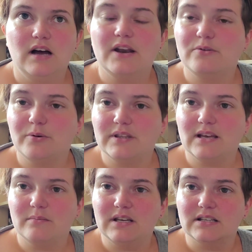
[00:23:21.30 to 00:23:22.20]
I don't know what
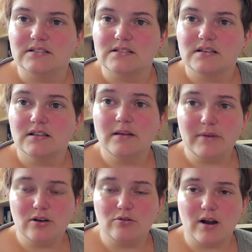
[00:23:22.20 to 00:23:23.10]
that means. Let
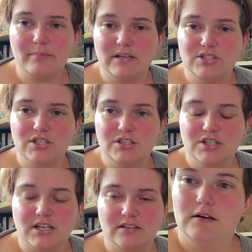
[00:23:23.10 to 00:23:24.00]
me go grab my cheat
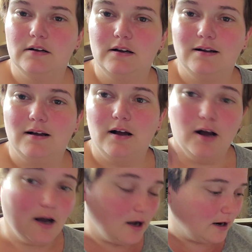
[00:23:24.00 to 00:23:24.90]
sheet.
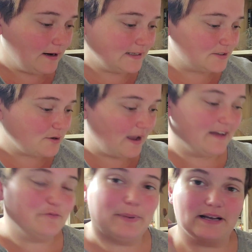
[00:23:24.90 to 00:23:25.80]
Alright, so I
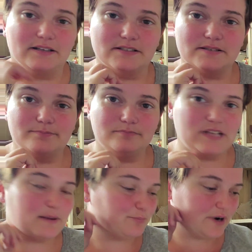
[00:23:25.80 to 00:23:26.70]
have Becca's
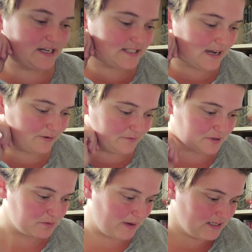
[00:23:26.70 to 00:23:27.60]
breakdown of
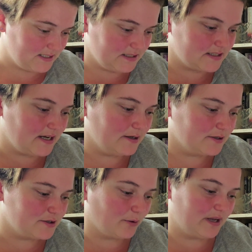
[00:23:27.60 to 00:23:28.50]
the spaces.
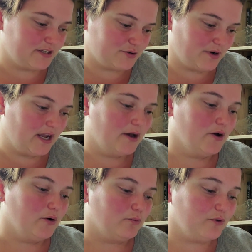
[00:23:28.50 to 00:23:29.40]
So history.
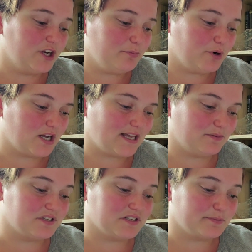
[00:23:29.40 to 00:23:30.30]
Read a book that
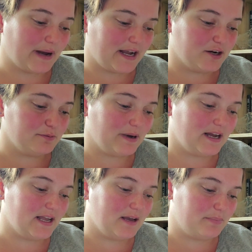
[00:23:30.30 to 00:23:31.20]
was inspired by
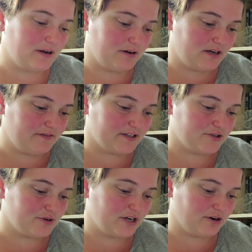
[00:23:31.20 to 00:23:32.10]
a period of
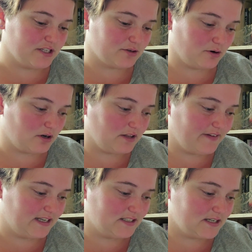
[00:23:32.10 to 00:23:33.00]
history or historical
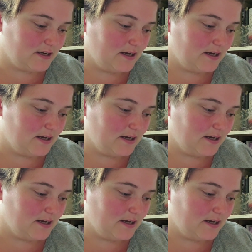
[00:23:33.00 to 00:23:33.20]
event.